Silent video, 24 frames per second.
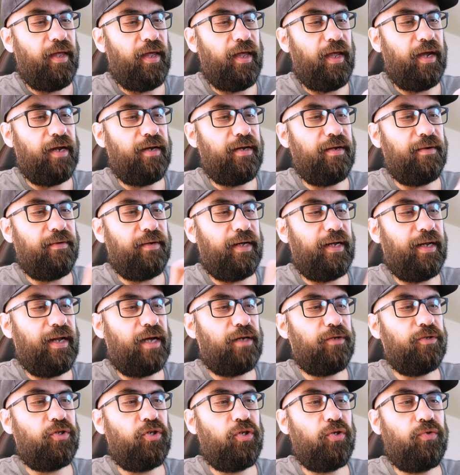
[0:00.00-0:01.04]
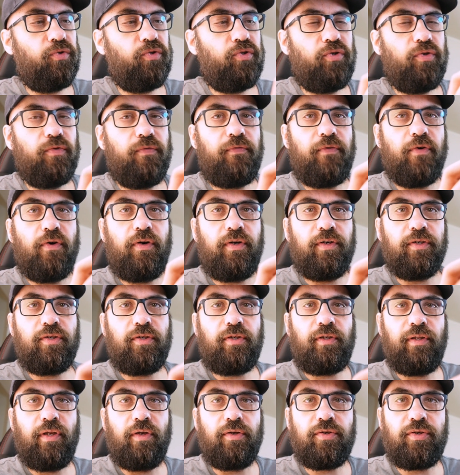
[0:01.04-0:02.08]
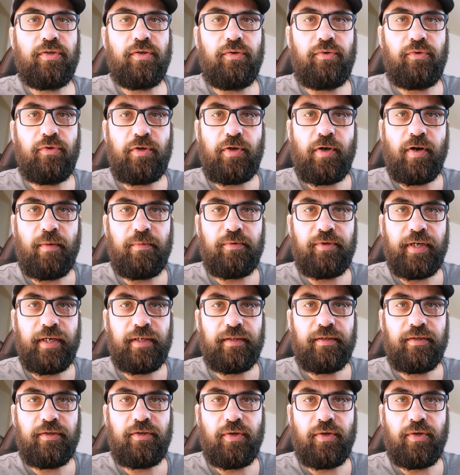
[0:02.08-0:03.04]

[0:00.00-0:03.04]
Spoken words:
and it allows you to focus closer to the object,